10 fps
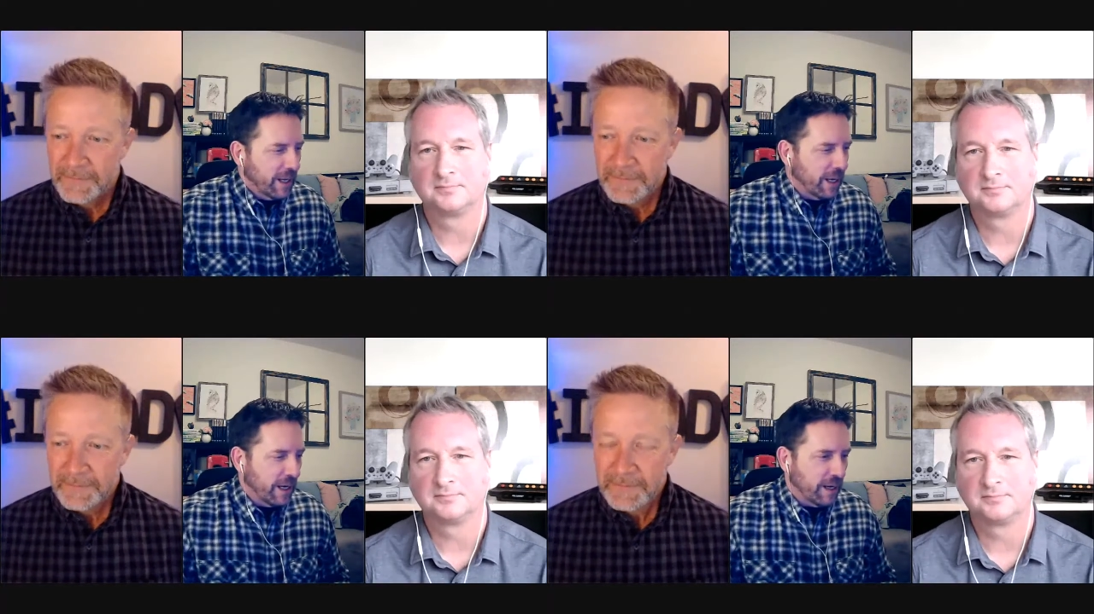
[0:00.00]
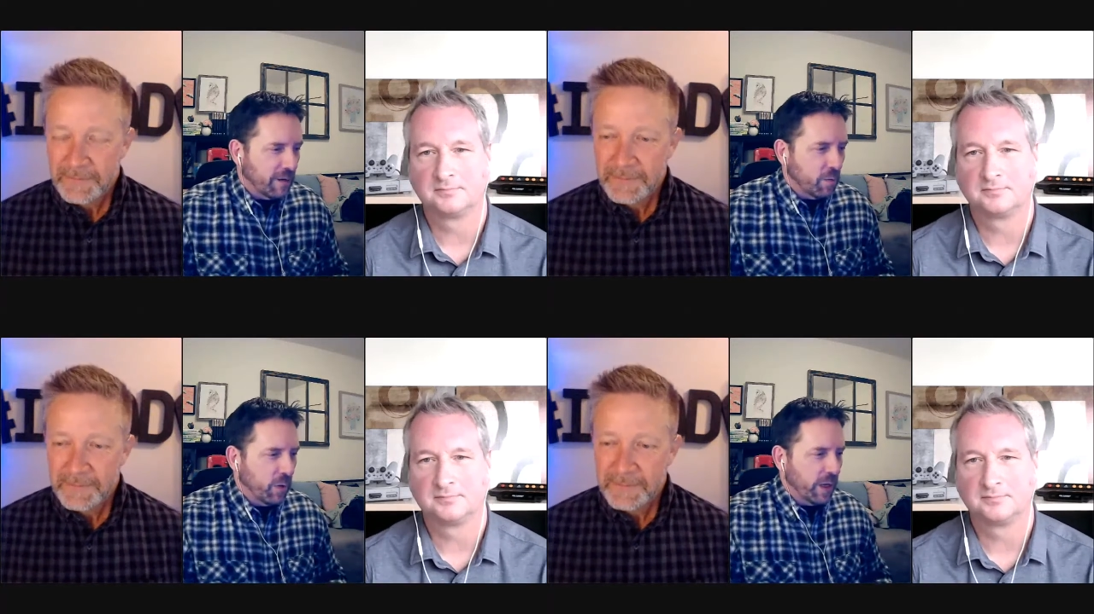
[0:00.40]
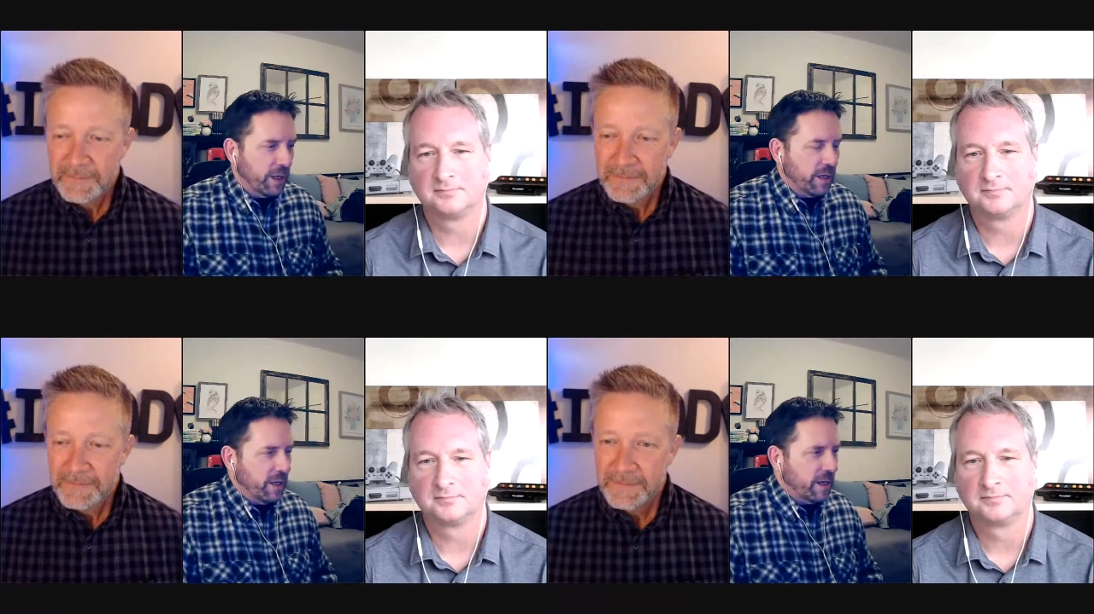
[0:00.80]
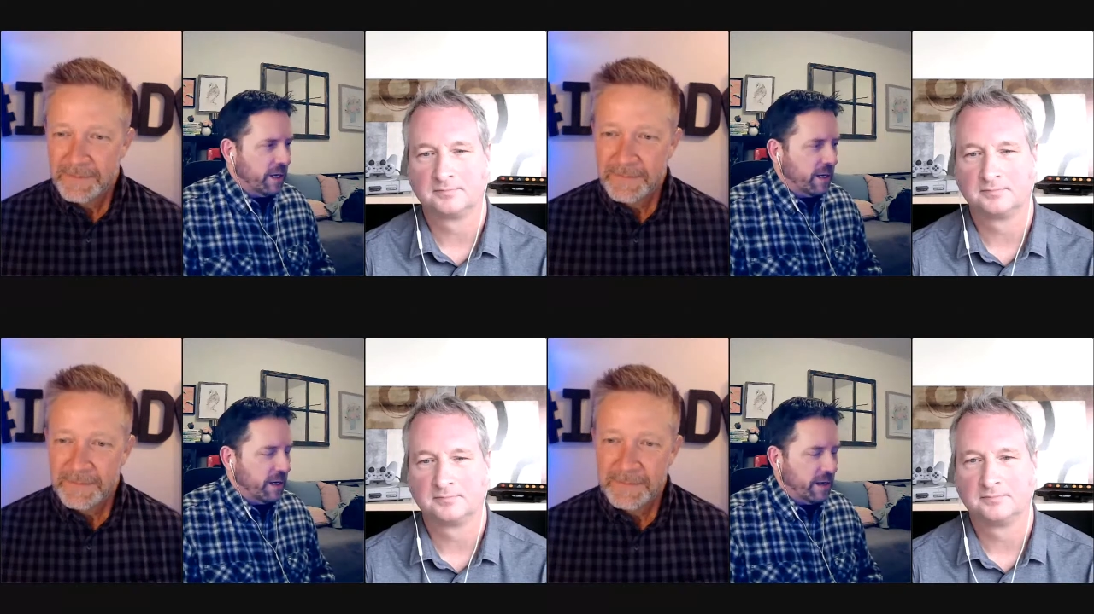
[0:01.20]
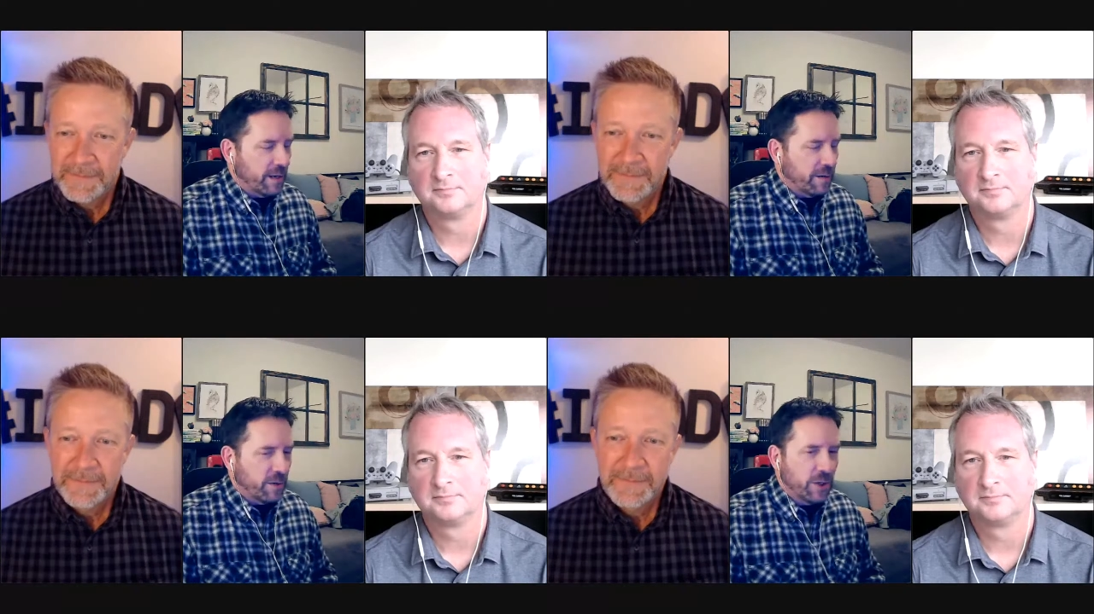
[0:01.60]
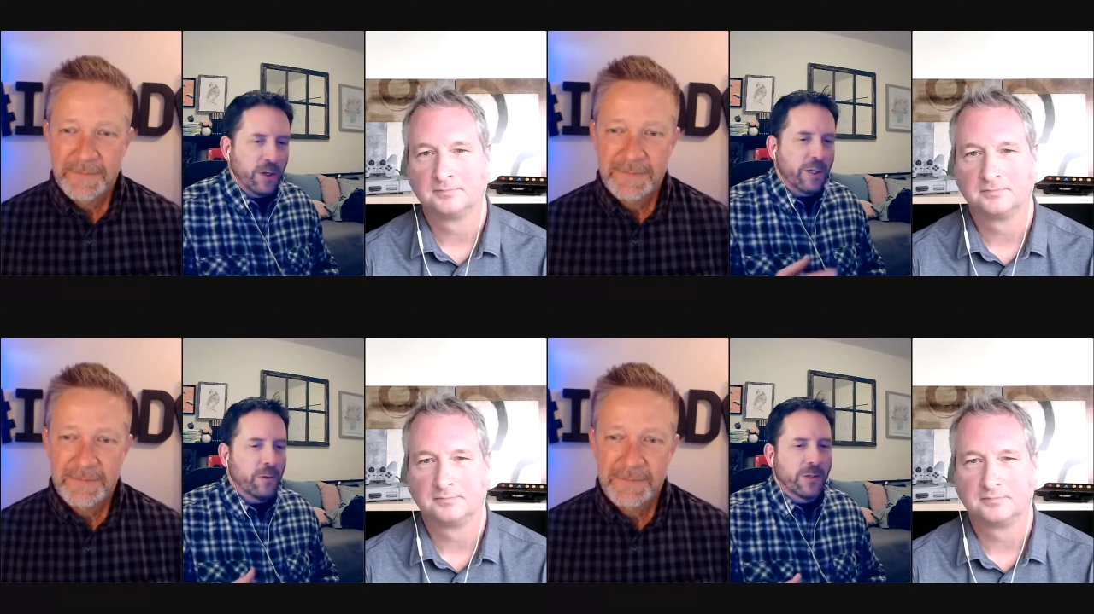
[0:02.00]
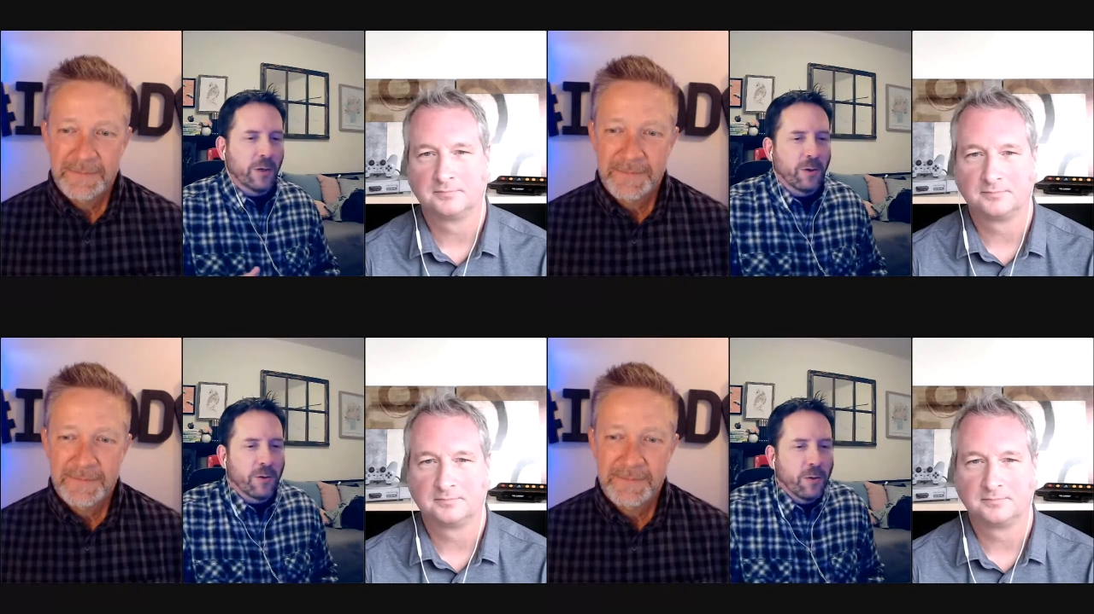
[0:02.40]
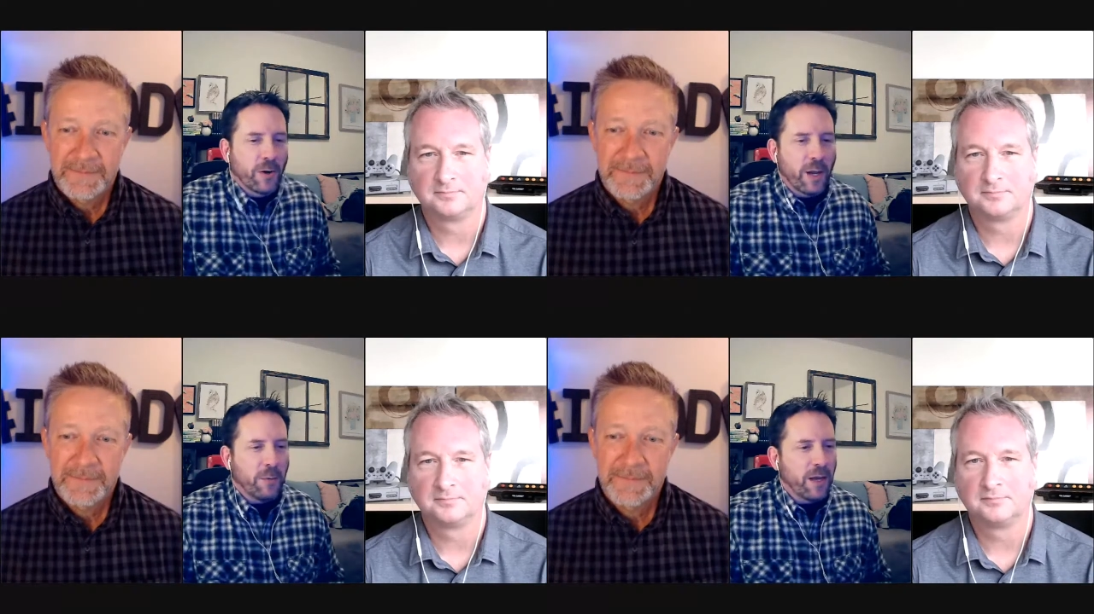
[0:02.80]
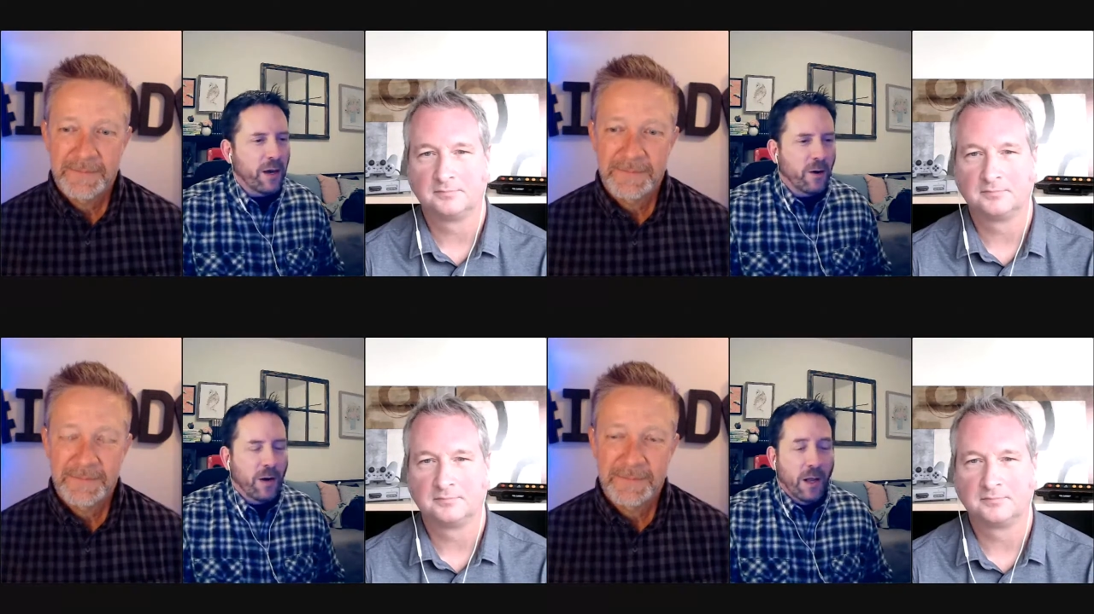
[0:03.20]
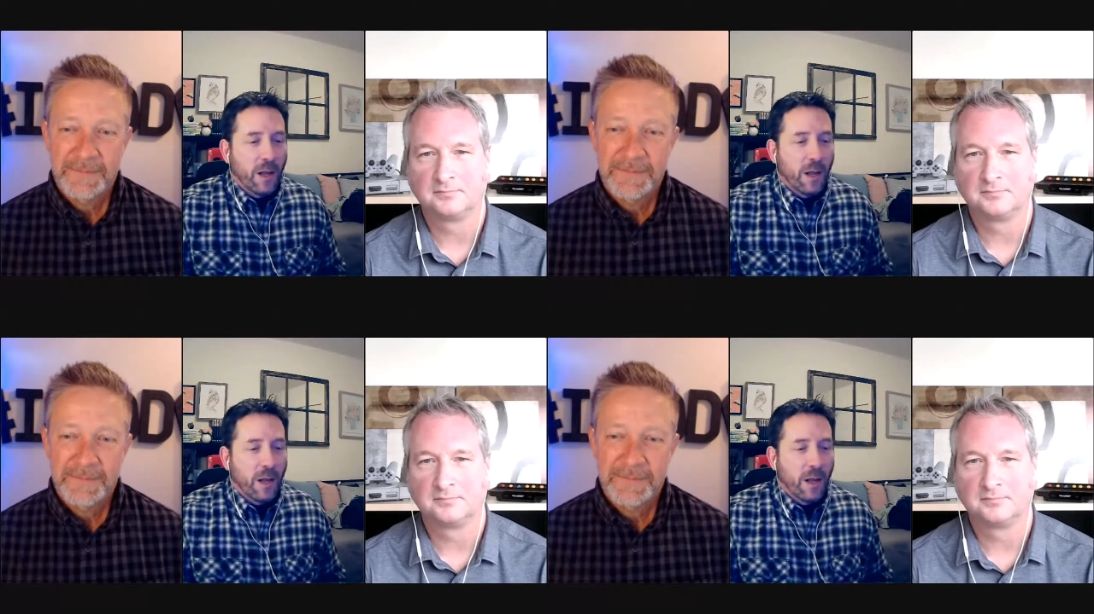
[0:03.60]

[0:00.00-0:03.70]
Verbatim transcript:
Speaker 1: when Unity was going through their IPO,